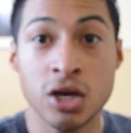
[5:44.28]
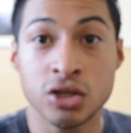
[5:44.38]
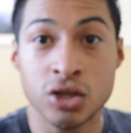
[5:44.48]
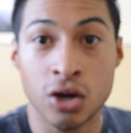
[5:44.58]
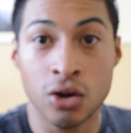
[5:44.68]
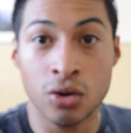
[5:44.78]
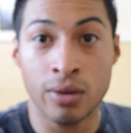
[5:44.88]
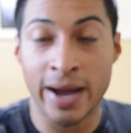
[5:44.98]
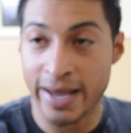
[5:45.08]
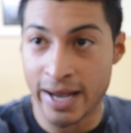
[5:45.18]
So
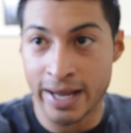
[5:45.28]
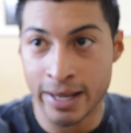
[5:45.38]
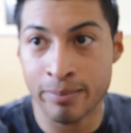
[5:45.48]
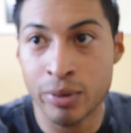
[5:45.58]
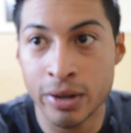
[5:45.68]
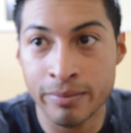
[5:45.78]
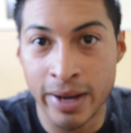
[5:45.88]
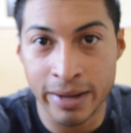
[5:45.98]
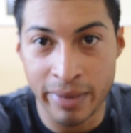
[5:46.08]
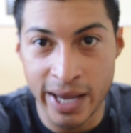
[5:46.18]
I input
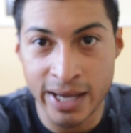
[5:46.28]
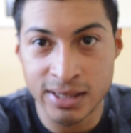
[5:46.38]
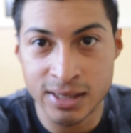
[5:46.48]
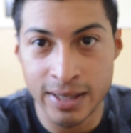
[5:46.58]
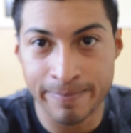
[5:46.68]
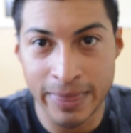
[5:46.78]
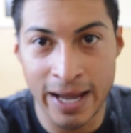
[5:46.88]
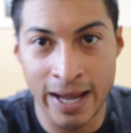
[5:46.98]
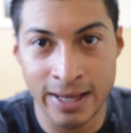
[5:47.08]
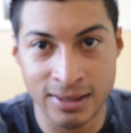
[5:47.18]
my max,
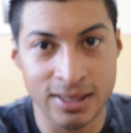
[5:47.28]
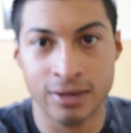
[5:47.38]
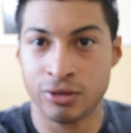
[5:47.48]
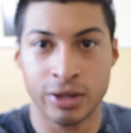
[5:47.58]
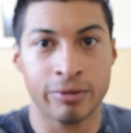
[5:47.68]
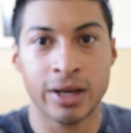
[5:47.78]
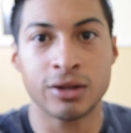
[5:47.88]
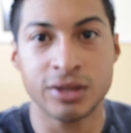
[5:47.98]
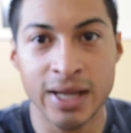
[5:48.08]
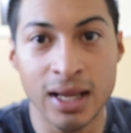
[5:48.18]
and instead of doing a
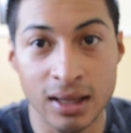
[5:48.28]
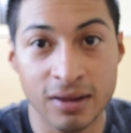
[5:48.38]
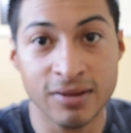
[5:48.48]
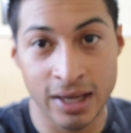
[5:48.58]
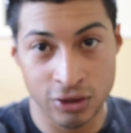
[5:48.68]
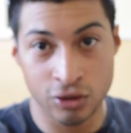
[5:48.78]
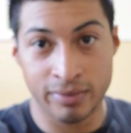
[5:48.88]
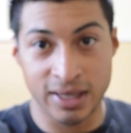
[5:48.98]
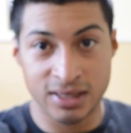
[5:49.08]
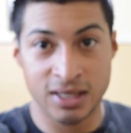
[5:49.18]
regular deadlift, I do
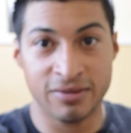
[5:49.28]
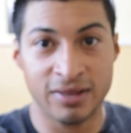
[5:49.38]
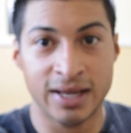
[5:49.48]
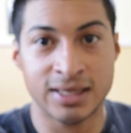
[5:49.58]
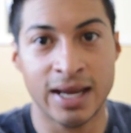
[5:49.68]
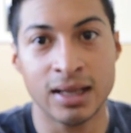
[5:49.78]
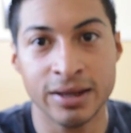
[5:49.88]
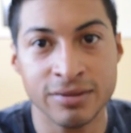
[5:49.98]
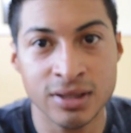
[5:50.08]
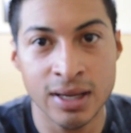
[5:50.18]
my stiff leg
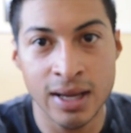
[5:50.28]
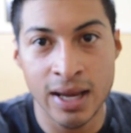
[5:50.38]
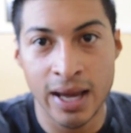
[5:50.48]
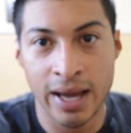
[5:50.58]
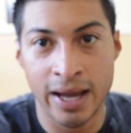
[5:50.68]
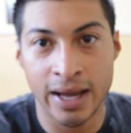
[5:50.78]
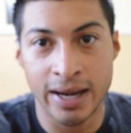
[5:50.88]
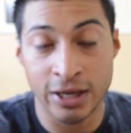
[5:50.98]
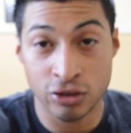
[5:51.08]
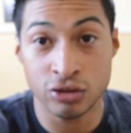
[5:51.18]
deadlifts,
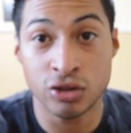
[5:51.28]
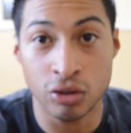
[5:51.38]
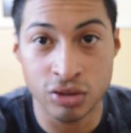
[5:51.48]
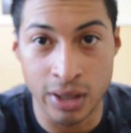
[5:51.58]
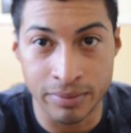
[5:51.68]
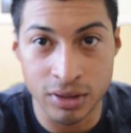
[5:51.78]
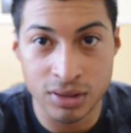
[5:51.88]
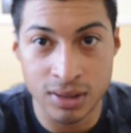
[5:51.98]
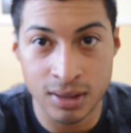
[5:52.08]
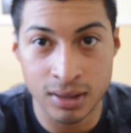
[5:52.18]
and I use those
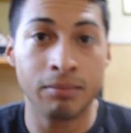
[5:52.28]
numbers.